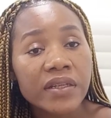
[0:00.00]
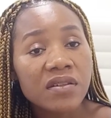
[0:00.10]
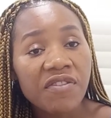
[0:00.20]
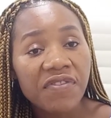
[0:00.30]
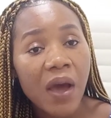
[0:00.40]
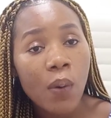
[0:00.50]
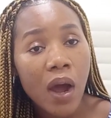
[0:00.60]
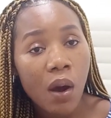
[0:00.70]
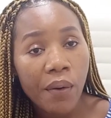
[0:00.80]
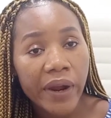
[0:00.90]

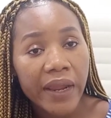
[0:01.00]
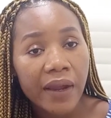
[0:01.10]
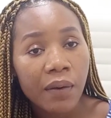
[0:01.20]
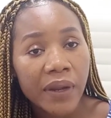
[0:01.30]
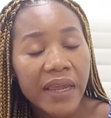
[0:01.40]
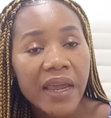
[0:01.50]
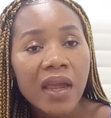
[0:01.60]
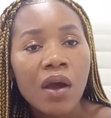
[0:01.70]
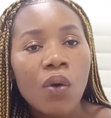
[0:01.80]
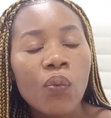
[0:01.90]
sunflower oil, okay?